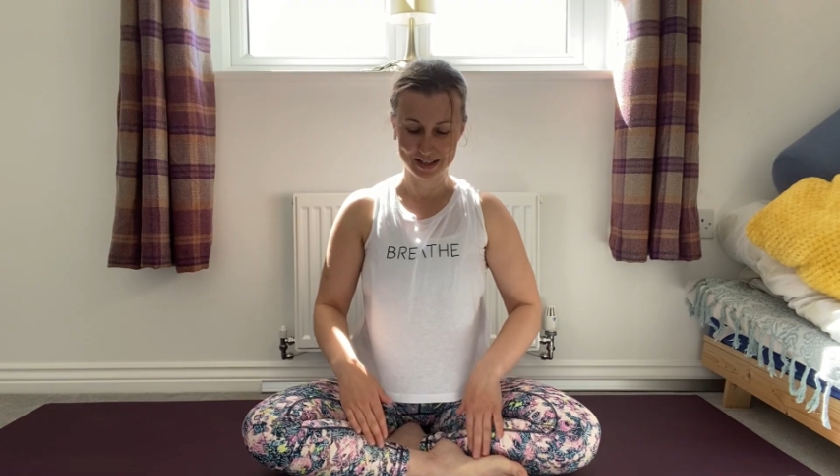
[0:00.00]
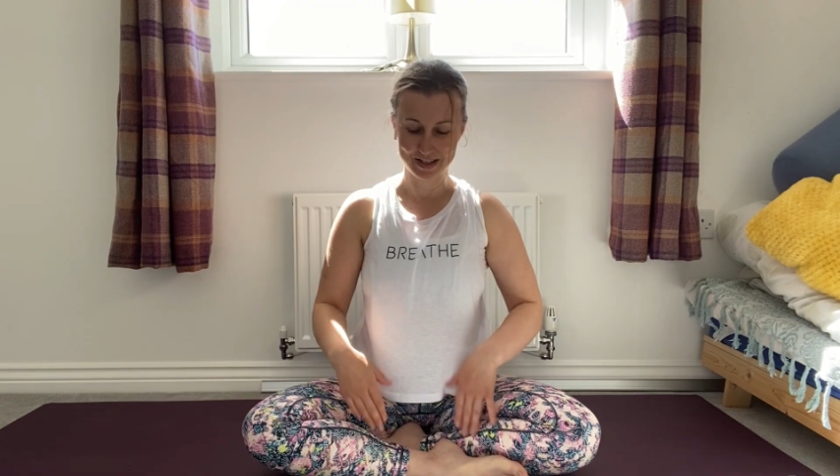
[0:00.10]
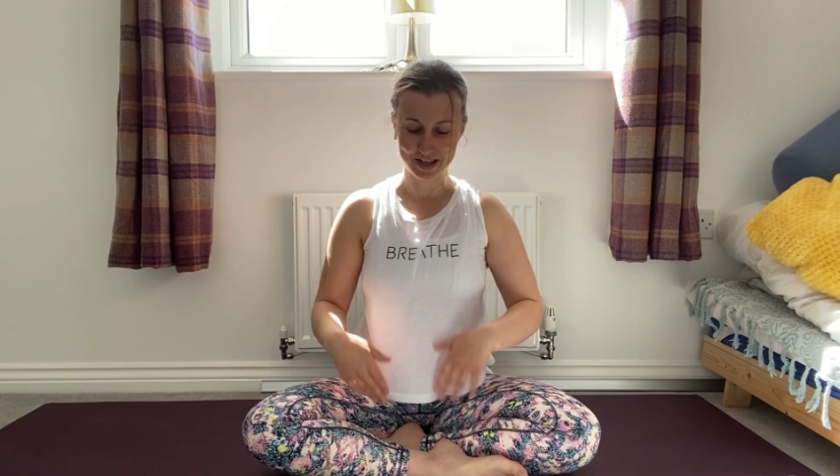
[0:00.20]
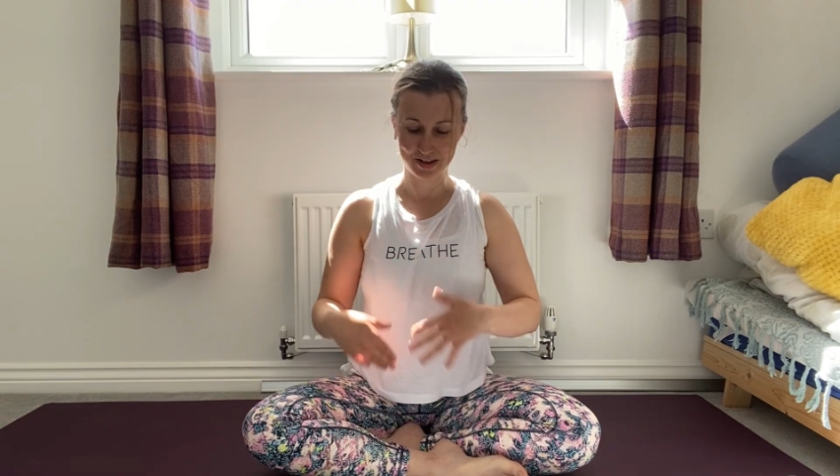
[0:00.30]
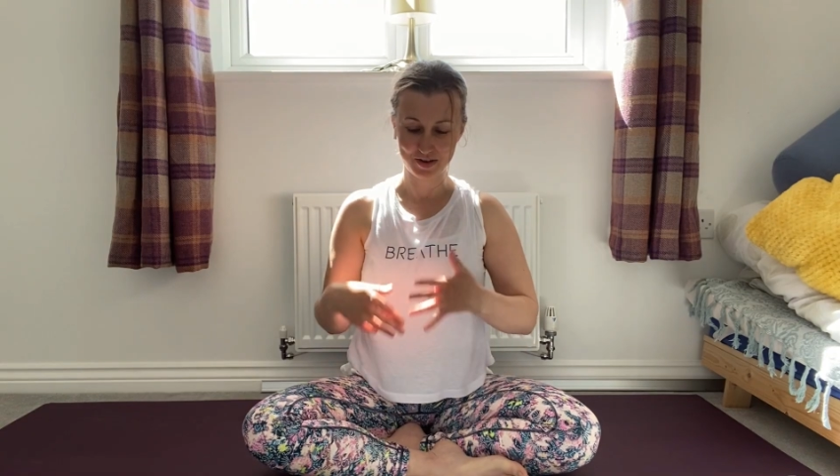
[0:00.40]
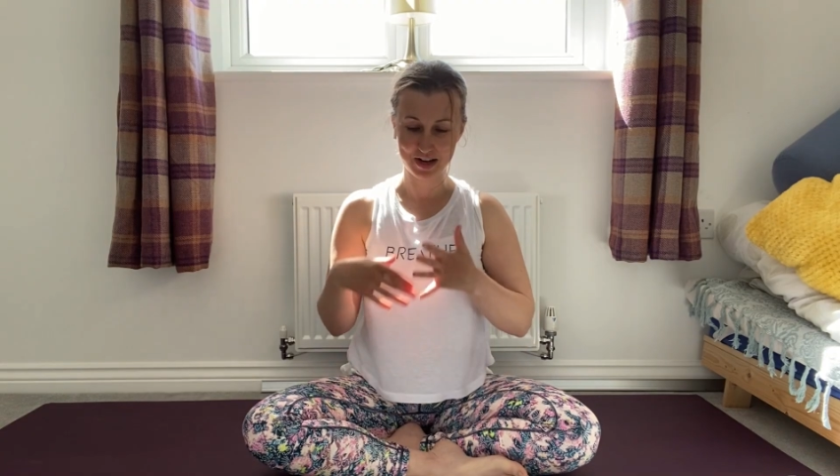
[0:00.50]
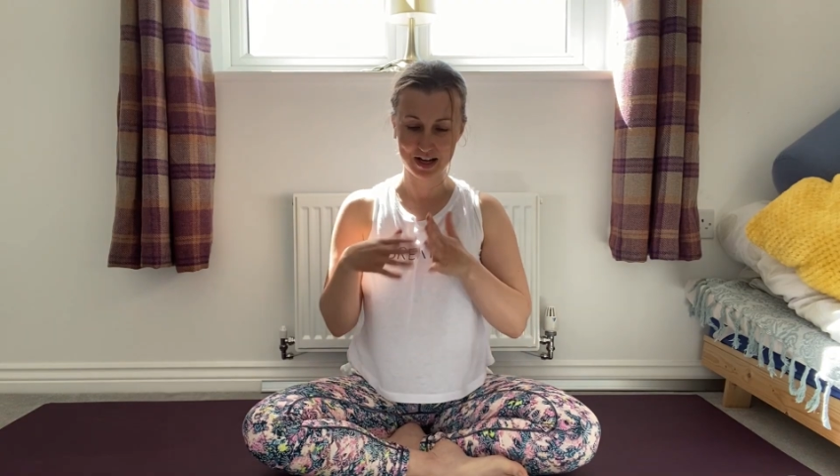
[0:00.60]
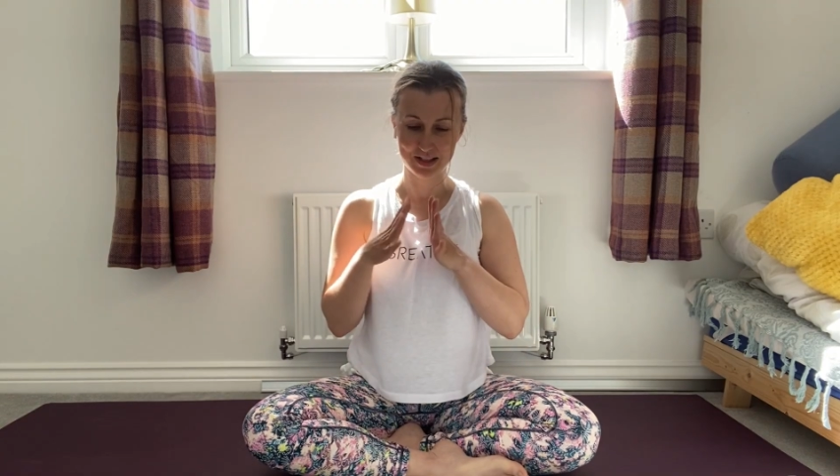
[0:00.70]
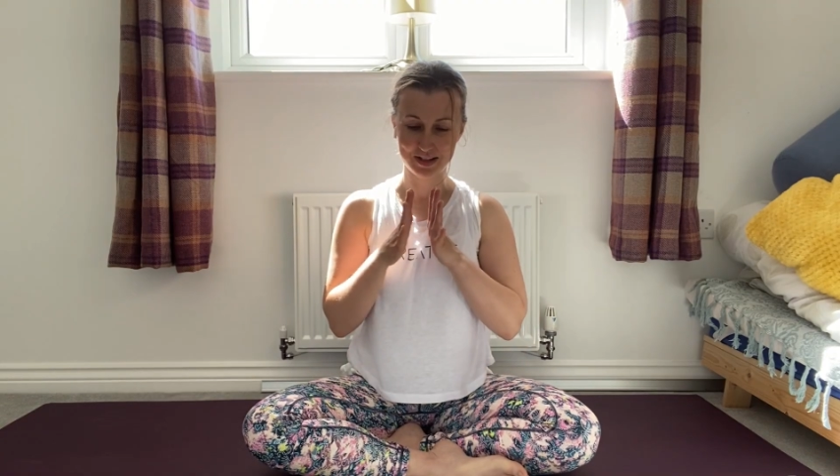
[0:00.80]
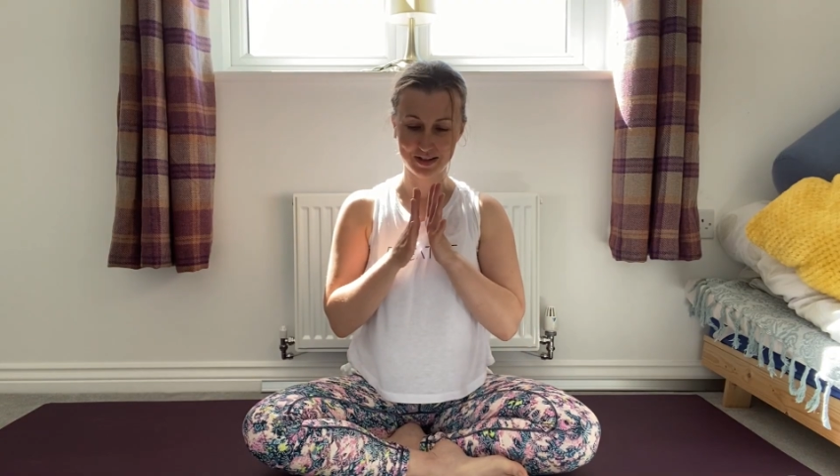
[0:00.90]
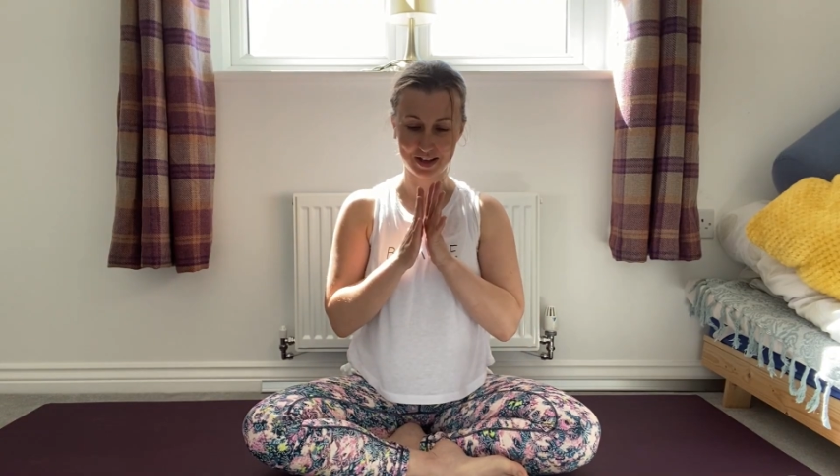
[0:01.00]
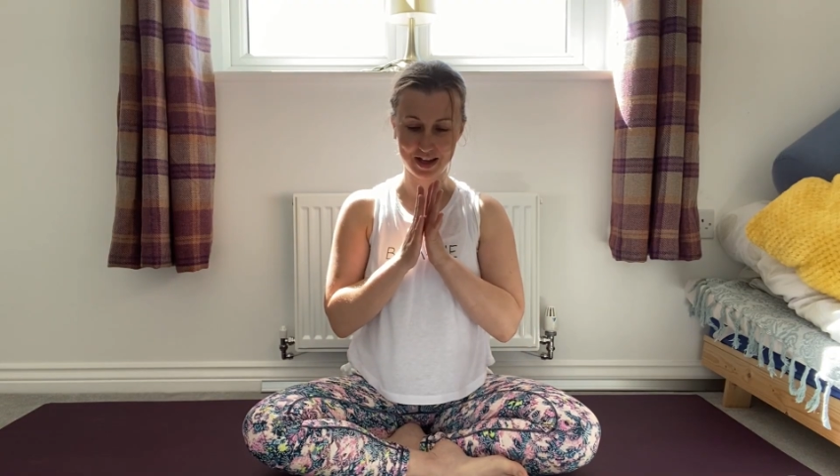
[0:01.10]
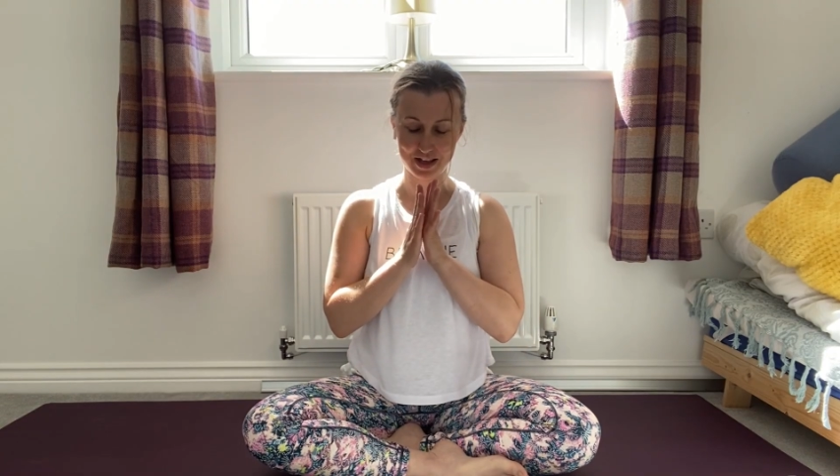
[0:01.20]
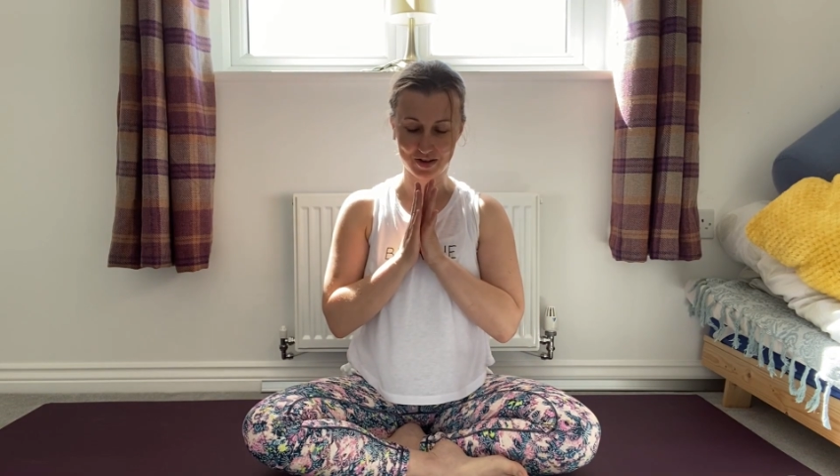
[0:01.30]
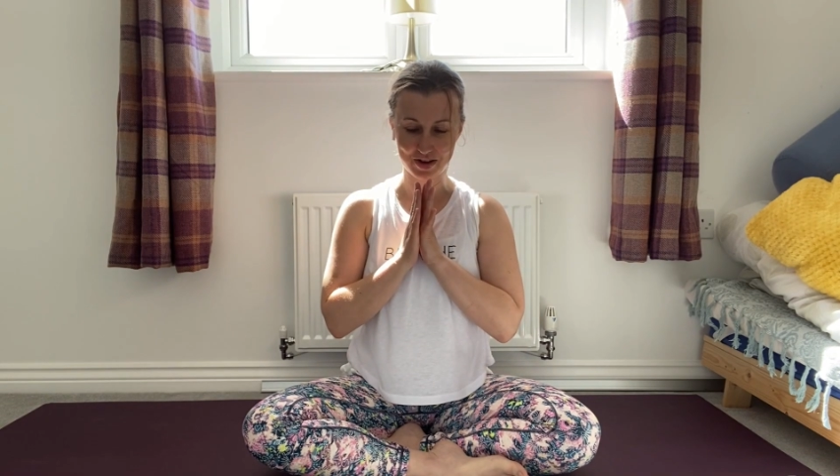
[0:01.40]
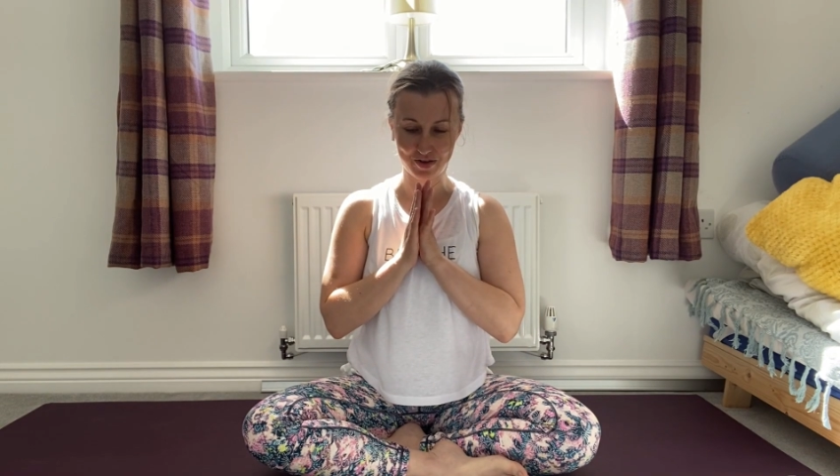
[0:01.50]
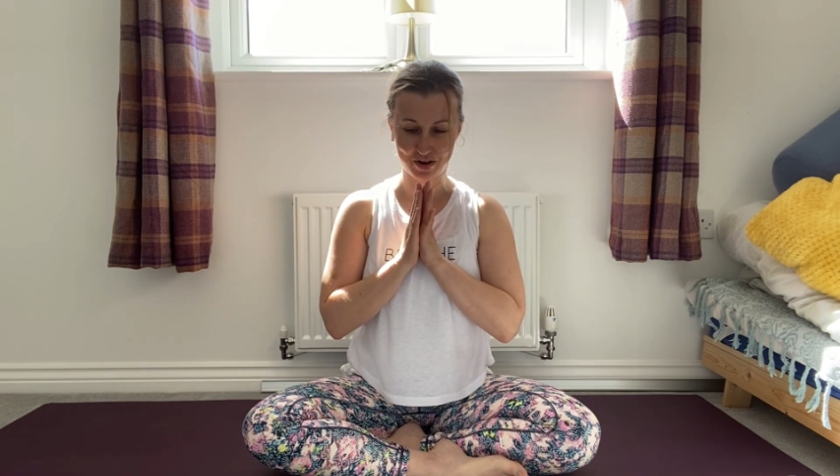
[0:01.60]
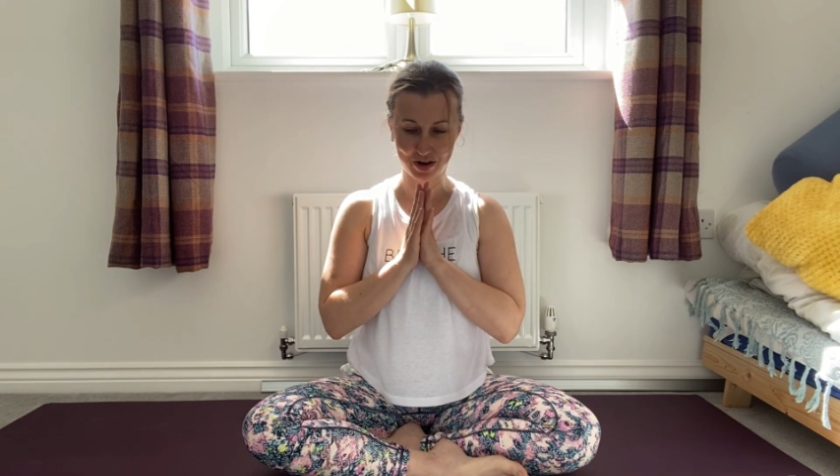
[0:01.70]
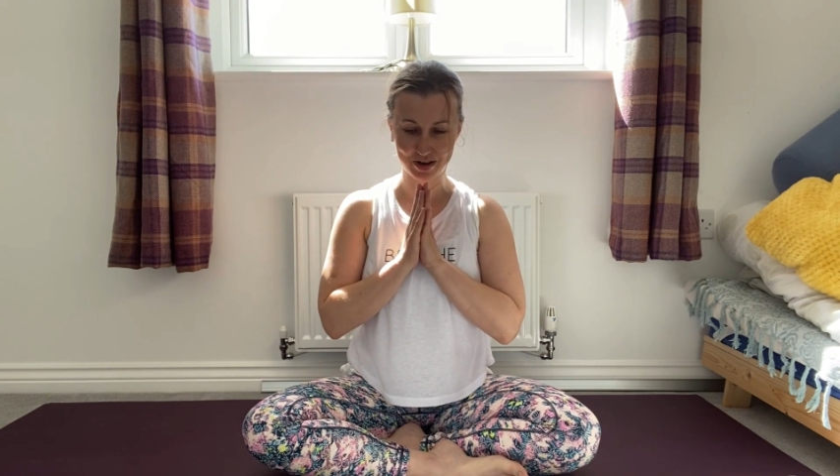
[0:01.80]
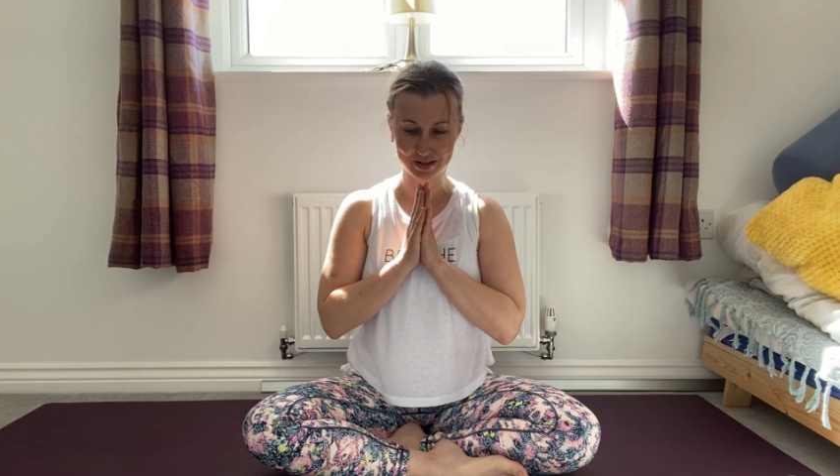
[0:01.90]
Take your hands together at your
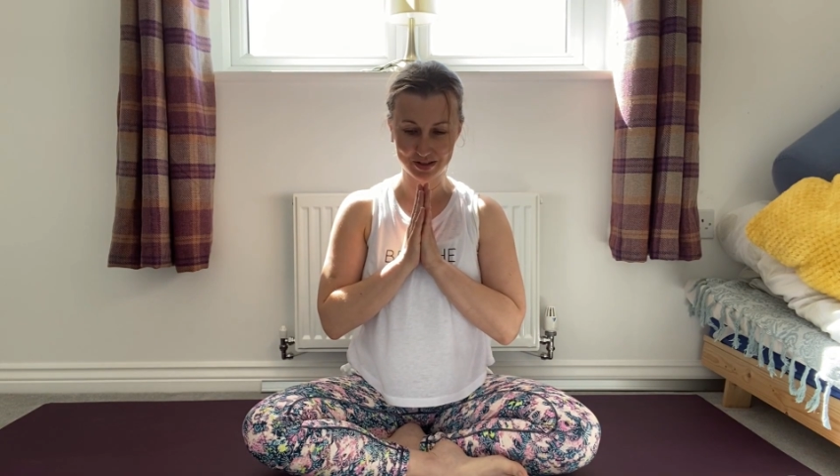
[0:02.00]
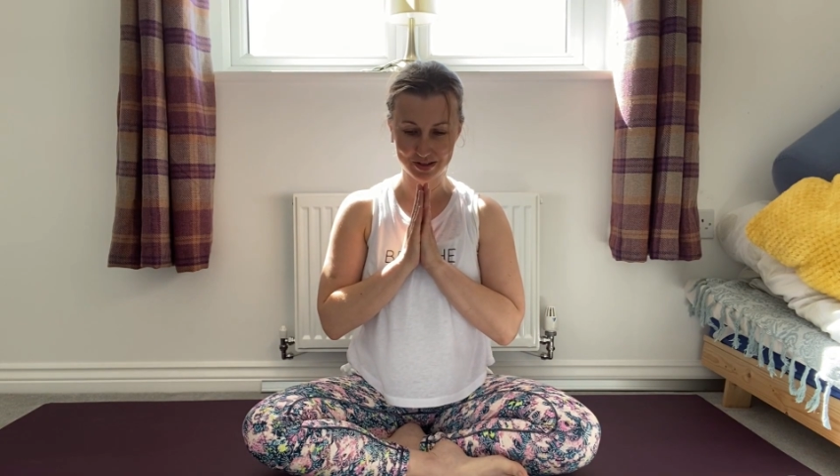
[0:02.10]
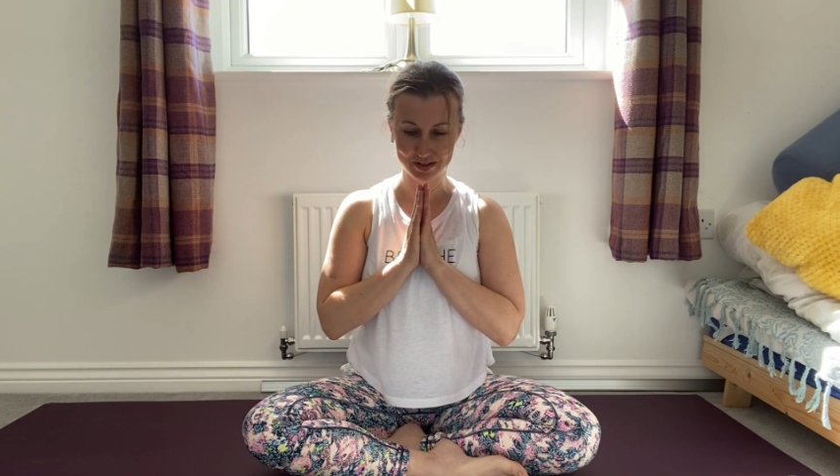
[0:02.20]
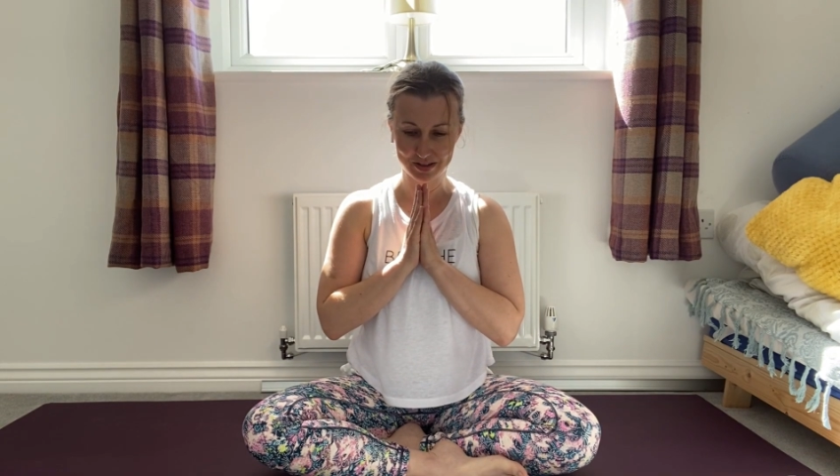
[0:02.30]
heart.